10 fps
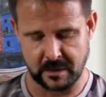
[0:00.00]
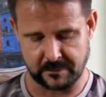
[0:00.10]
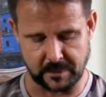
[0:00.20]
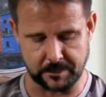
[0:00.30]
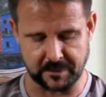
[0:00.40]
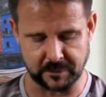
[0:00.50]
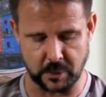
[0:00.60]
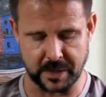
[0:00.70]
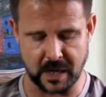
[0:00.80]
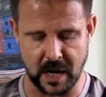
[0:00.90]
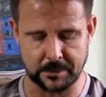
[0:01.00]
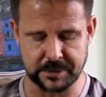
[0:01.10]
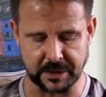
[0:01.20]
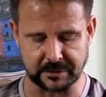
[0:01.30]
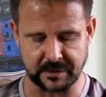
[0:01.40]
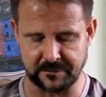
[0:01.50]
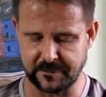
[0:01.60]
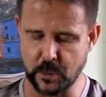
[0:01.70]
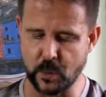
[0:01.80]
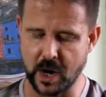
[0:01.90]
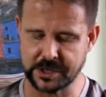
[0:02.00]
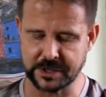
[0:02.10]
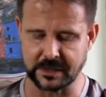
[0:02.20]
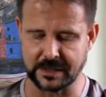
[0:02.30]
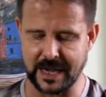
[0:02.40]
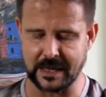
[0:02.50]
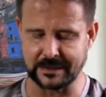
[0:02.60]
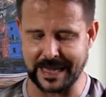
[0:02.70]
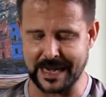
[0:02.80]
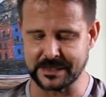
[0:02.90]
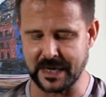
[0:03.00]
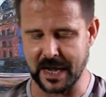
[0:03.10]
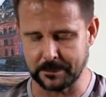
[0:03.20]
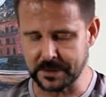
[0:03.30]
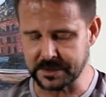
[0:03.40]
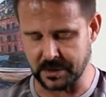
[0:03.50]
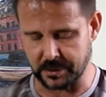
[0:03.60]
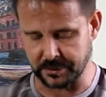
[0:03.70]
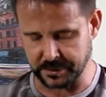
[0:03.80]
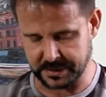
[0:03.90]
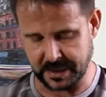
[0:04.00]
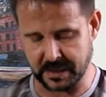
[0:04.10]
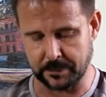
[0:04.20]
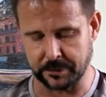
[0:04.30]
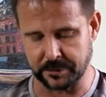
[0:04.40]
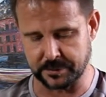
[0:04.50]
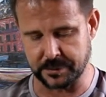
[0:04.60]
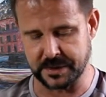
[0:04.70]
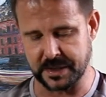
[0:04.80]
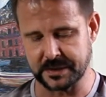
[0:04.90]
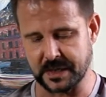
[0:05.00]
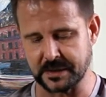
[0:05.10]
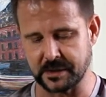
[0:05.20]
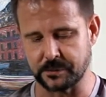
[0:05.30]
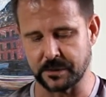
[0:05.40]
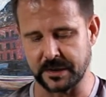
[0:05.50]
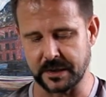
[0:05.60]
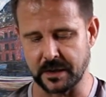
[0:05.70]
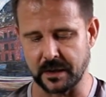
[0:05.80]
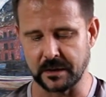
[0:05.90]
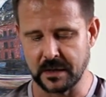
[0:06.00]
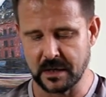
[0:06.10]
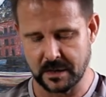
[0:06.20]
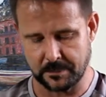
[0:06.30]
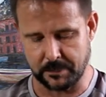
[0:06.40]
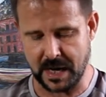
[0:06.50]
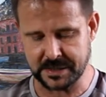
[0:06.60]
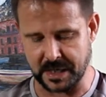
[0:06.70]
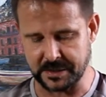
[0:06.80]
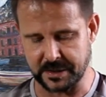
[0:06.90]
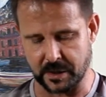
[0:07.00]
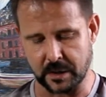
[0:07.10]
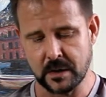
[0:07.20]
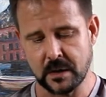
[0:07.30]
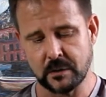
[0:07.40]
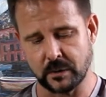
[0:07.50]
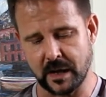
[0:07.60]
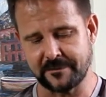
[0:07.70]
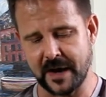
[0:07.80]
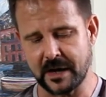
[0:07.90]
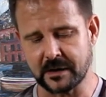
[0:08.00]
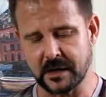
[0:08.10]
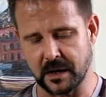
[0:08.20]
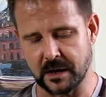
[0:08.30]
from the floating object. And if you watch the last episode, you'll see a couple of the routines I did with the Boss ITR. Well, I've had